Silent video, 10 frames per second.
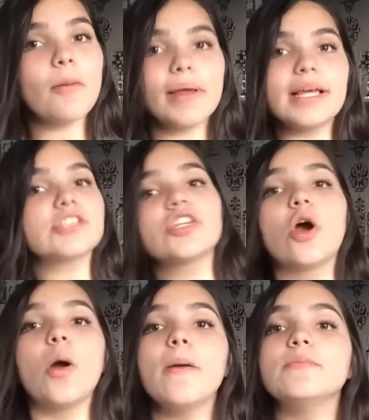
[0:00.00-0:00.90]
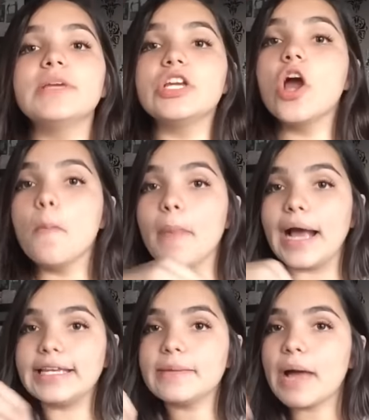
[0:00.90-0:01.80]
on my desk, you know, me
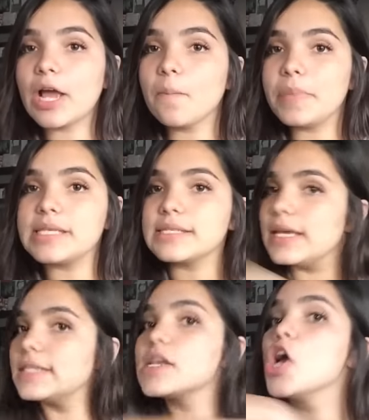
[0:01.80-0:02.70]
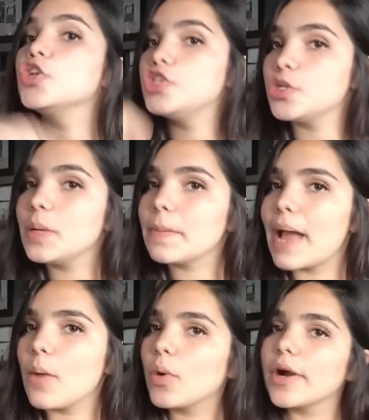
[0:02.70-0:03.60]
minding my own business, doing
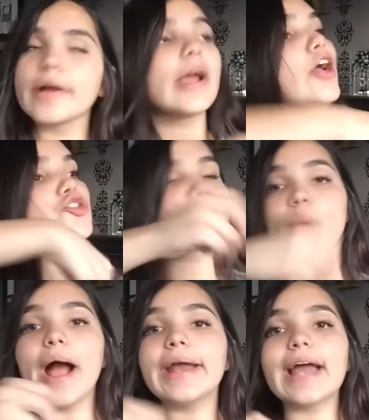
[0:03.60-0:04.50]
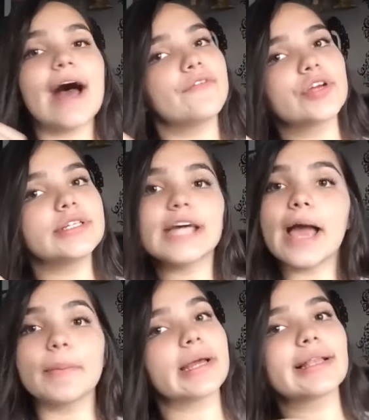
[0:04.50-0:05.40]
my work, trying to have a good
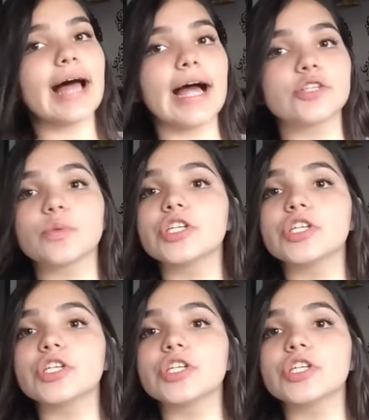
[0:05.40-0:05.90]
time in class,